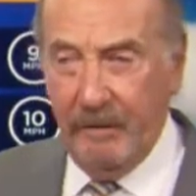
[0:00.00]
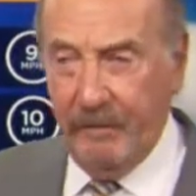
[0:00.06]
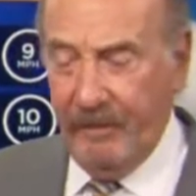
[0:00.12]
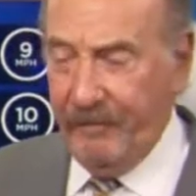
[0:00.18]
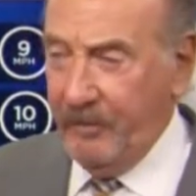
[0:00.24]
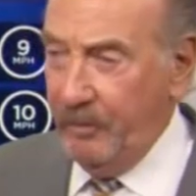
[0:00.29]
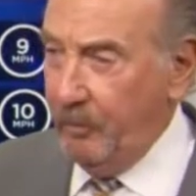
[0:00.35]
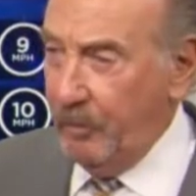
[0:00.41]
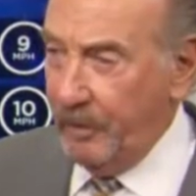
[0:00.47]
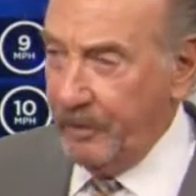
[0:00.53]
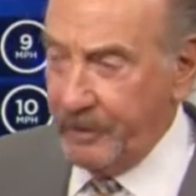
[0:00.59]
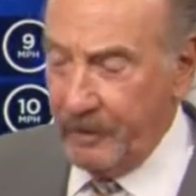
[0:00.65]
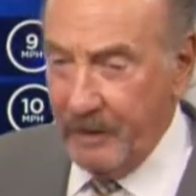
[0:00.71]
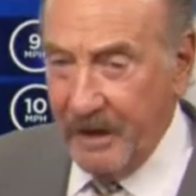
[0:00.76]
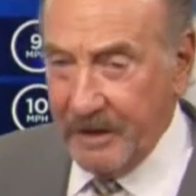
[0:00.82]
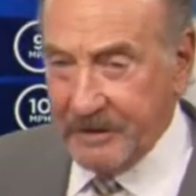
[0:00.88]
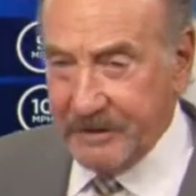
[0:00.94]
I mean, if you wanted to
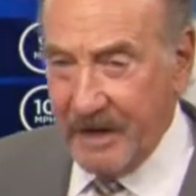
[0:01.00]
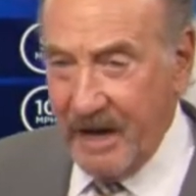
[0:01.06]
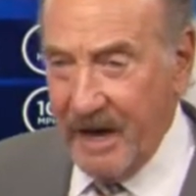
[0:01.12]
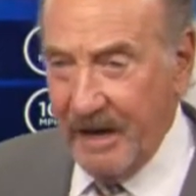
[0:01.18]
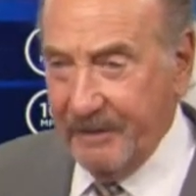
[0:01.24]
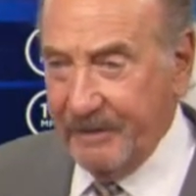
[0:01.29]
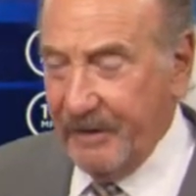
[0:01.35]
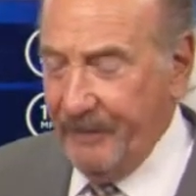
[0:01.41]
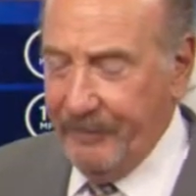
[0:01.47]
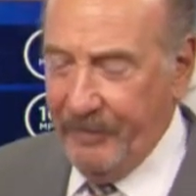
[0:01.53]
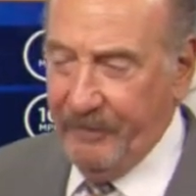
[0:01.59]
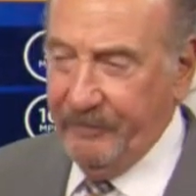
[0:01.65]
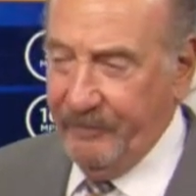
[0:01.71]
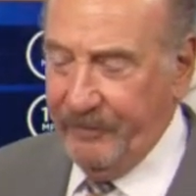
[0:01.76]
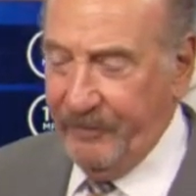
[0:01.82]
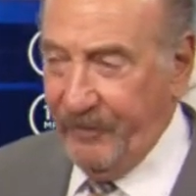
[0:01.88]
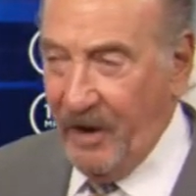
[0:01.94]
go outside,
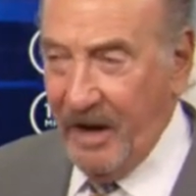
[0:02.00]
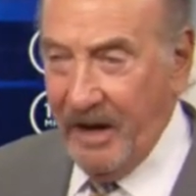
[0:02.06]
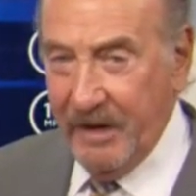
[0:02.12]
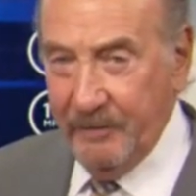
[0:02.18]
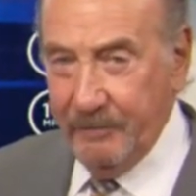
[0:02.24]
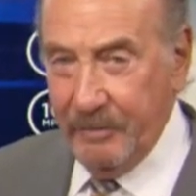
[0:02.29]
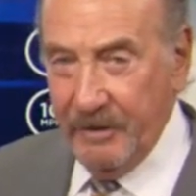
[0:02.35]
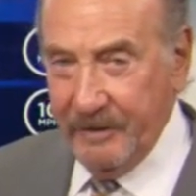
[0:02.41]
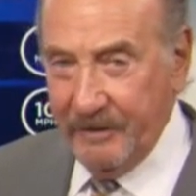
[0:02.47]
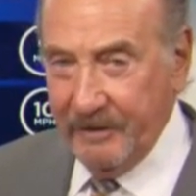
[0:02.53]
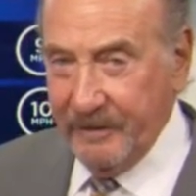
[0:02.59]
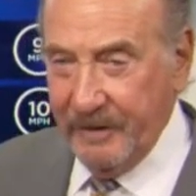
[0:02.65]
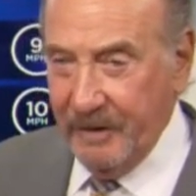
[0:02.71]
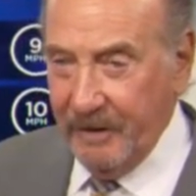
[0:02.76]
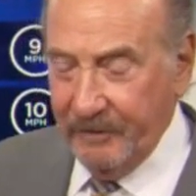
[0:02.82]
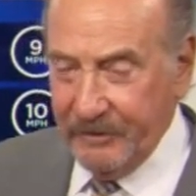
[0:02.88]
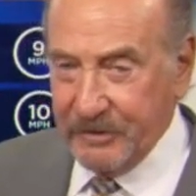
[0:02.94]
fine, but
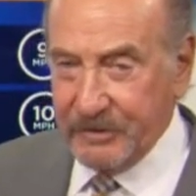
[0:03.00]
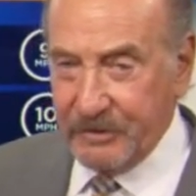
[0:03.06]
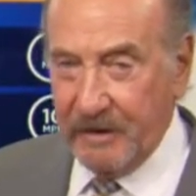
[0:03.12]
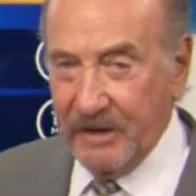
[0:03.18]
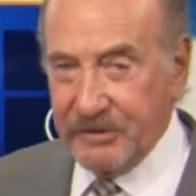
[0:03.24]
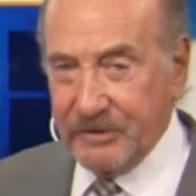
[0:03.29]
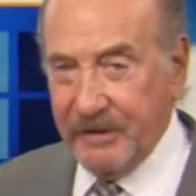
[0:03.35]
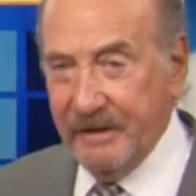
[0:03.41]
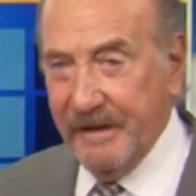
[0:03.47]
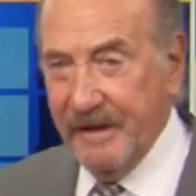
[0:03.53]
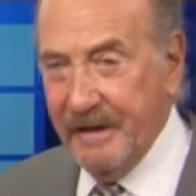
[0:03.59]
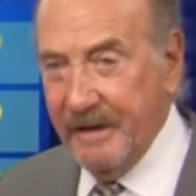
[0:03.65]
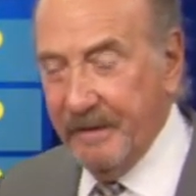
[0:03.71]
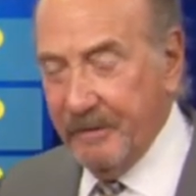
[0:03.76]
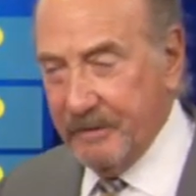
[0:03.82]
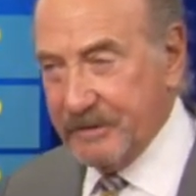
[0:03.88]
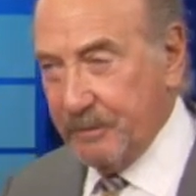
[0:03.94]
you know, discretion
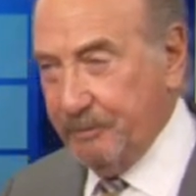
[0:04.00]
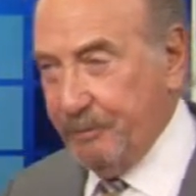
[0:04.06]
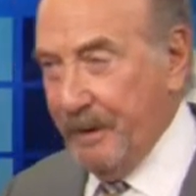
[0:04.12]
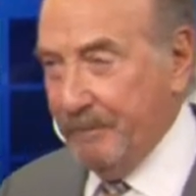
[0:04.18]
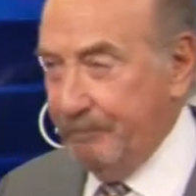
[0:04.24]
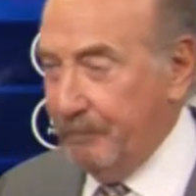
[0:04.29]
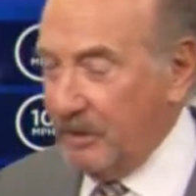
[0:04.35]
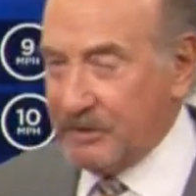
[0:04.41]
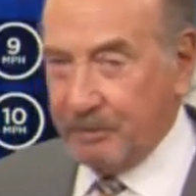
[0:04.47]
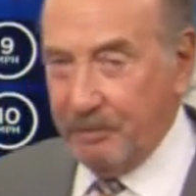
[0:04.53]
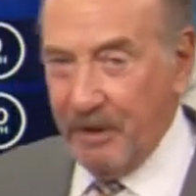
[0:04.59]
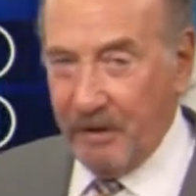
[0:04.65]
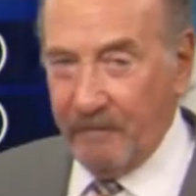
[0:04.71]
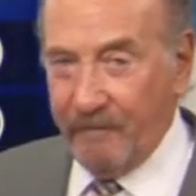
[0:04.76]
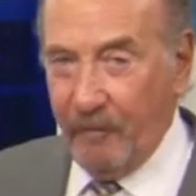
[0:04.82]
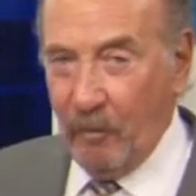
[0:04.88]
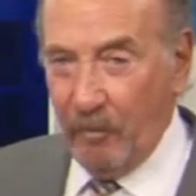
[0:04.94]
was a much
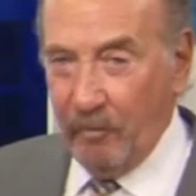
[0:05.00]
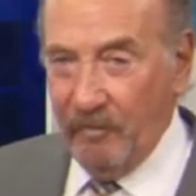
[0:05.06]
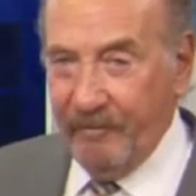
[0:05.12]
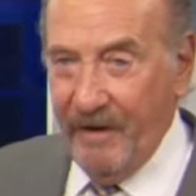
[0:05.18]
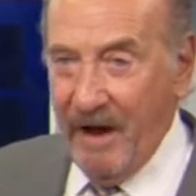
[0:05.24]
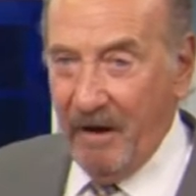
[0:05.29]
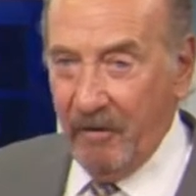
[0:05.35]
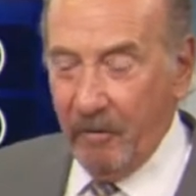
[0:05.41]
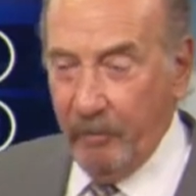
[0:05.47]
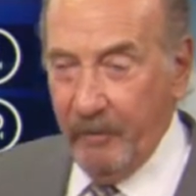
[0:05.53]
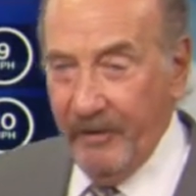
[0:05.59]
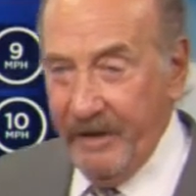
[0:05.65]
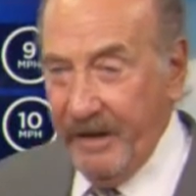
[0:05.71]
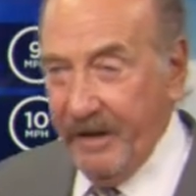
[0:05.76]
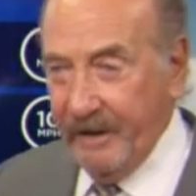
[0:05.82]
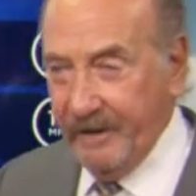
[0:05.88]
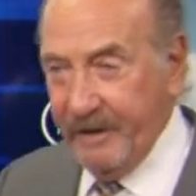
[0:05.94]
better form of valor when the
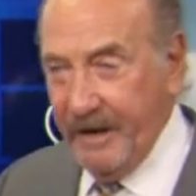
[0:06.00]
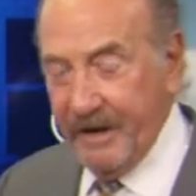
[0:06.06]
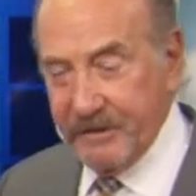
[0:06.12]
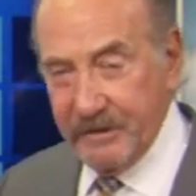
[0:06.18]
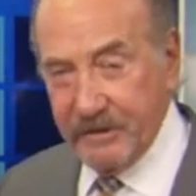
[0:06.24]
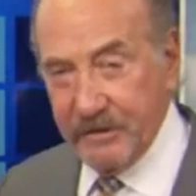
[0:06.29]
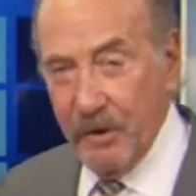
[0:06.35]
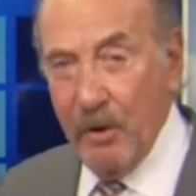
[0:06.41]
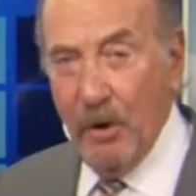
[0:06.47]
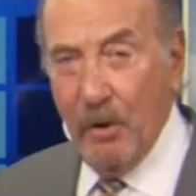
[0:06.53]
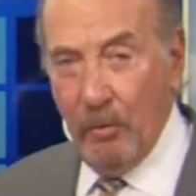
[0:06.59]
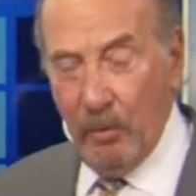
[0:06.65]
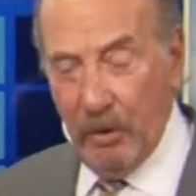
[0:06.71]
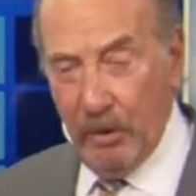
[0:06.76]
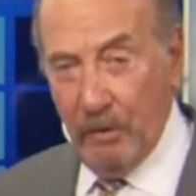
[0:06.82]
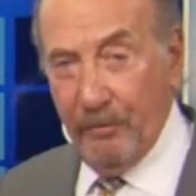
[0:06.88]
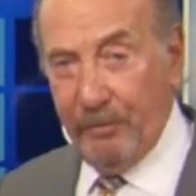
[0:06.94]
heat index is
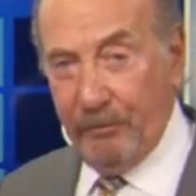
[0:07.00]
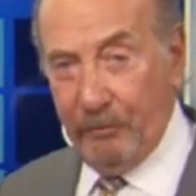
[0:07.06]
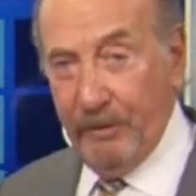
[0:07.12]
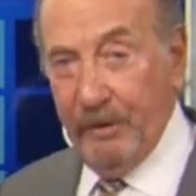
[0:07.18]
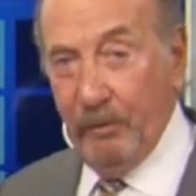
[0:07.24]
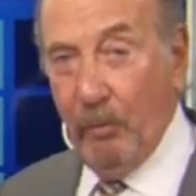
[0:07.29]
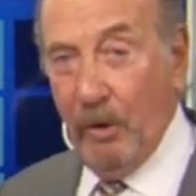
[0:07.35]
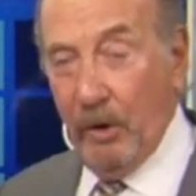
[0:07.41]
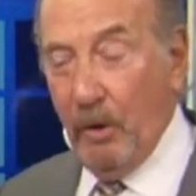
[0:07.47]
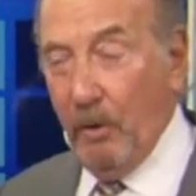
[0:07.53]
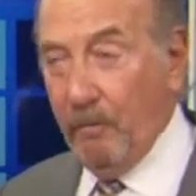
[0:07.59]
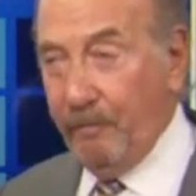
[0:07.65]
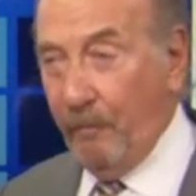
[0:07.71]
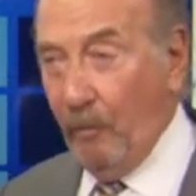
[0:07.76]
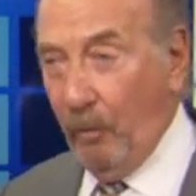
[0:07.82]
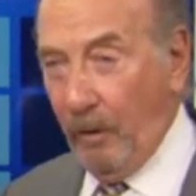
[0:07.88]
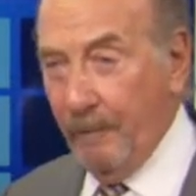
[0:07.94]
103,
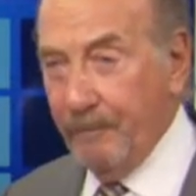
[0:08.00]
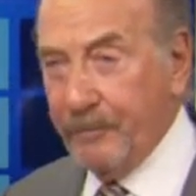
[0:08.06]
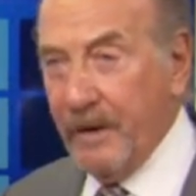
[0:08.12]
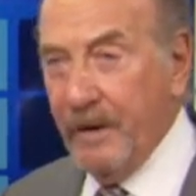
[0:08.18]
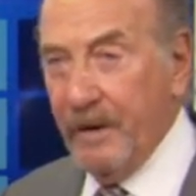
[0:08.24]
104.